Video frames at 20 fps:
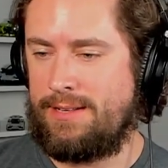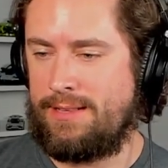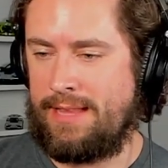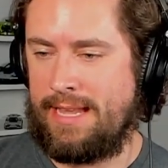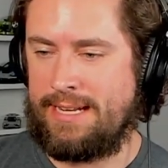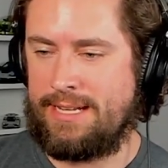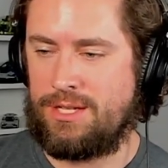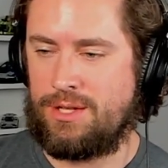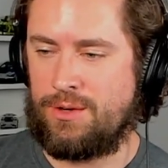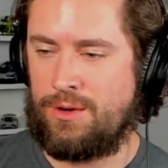
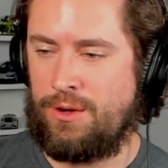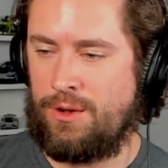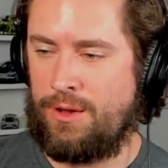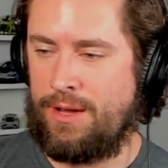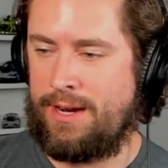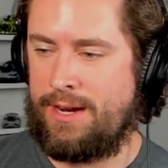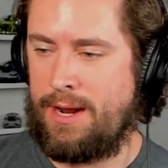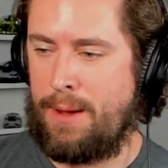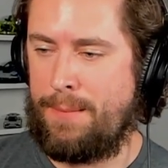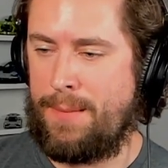Lance
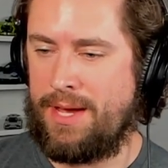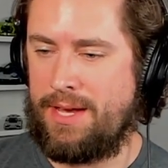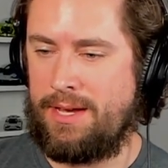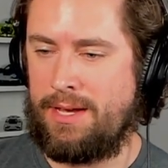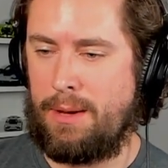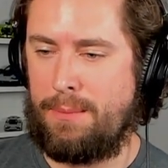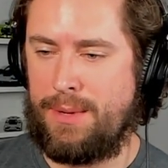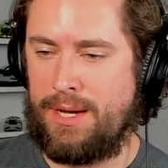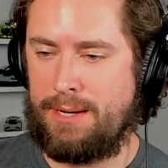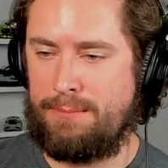Stroll ended up
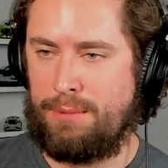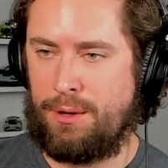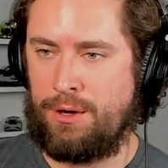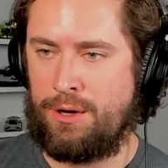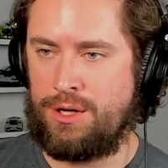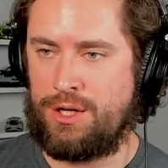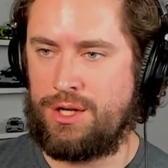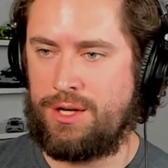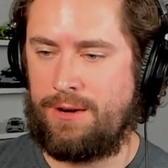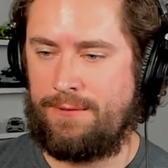making a big
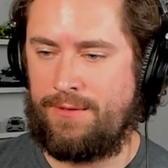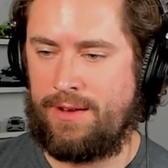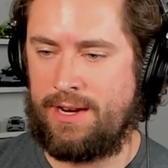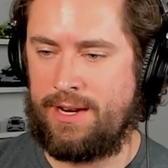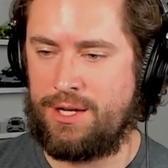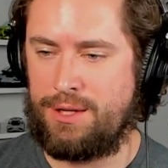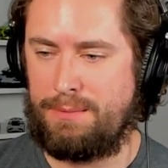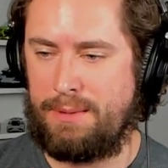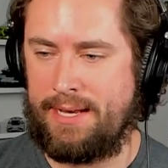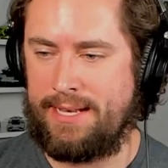push to
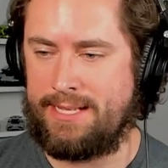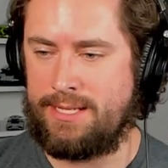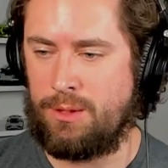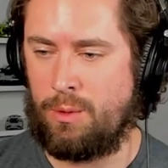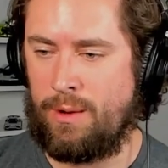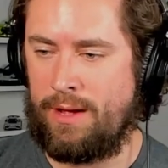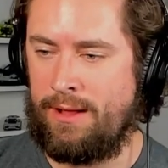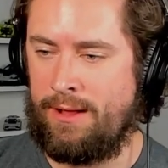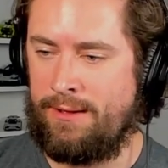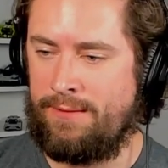finish
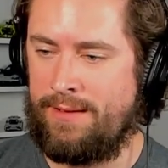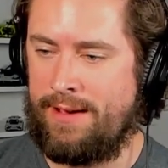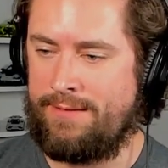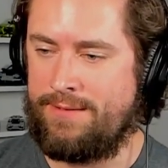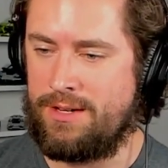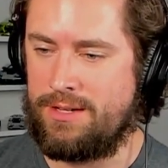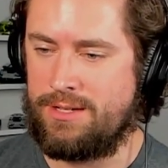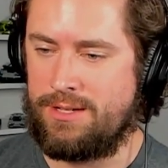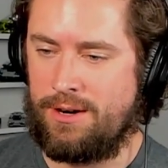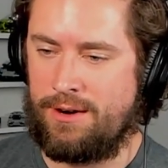P12
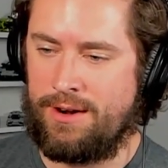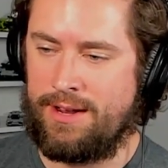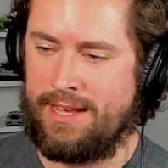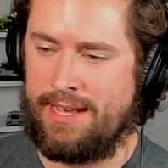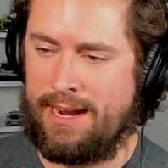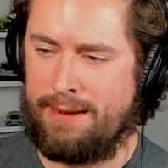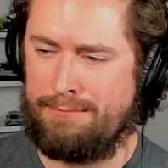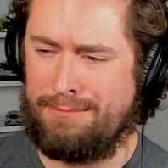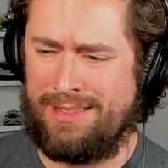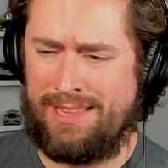after starting
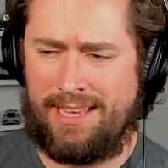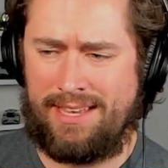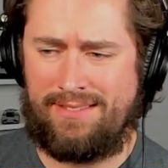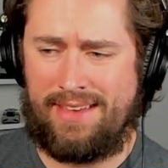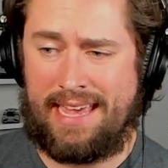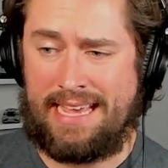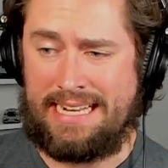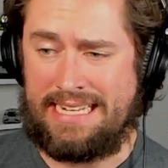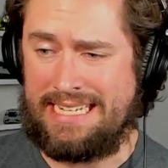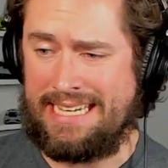in, I believe,
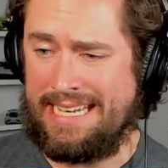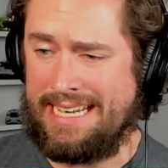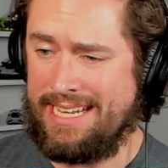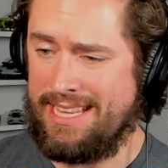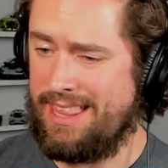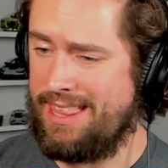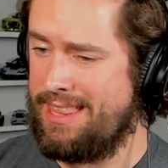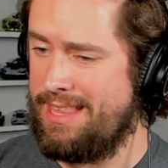18th.